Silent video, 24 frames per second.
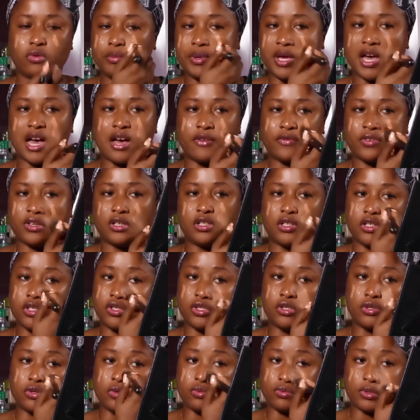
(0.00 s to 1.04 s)
won't be having
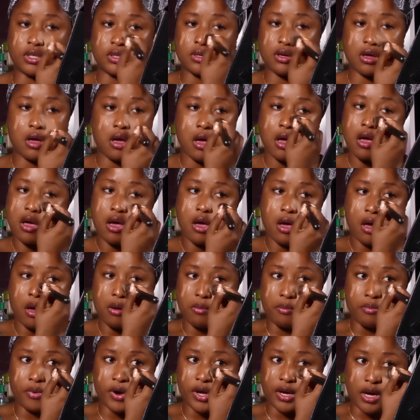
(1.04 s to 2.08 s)
issues with
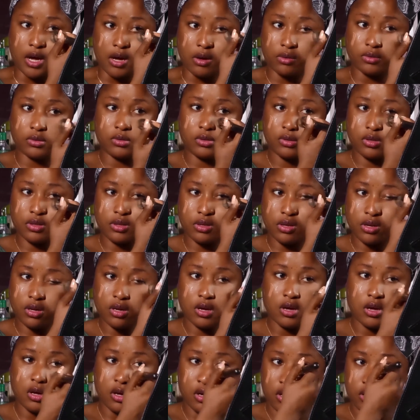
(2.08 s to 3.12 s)
breakouts.
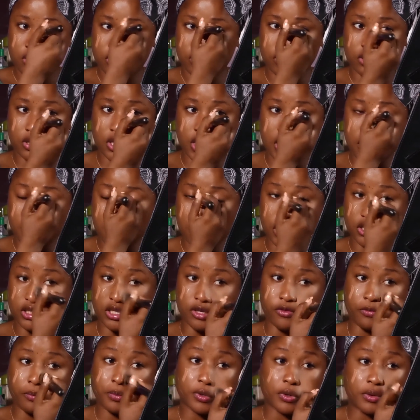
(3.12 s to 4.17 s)
So there are a lot
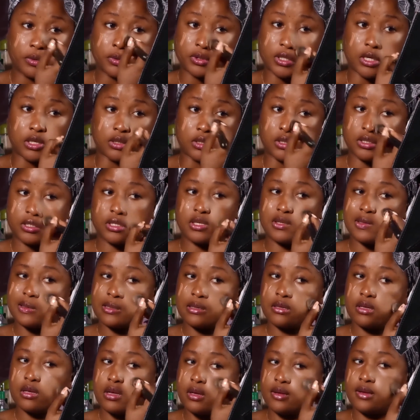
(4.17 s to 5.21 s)
of products
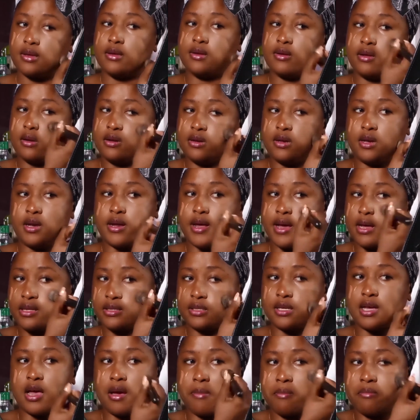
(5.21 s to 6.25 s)

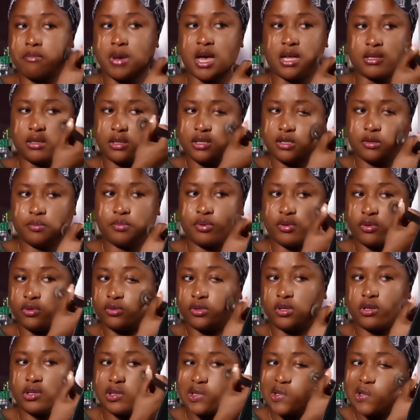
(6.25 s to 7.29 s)
that are matte
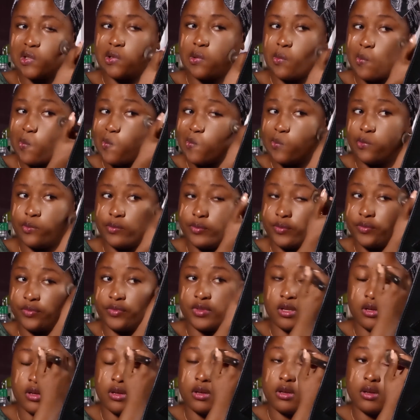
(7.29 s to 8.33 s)
products.
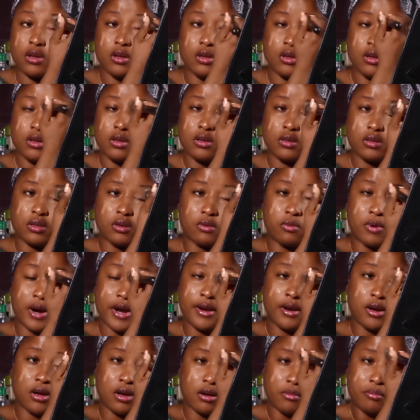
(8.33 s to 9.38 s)
So
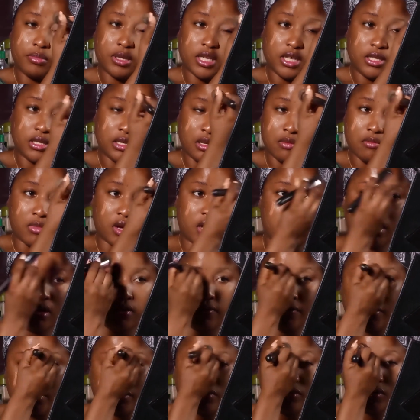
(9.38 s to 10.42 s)
right now I'm blending my
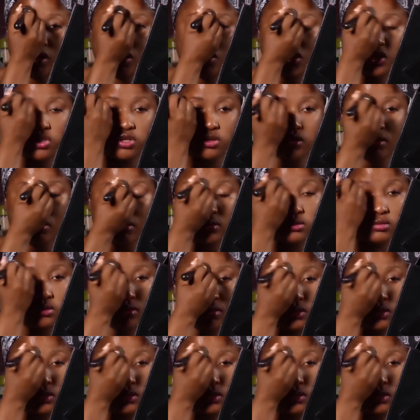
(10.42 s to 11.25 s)
foundation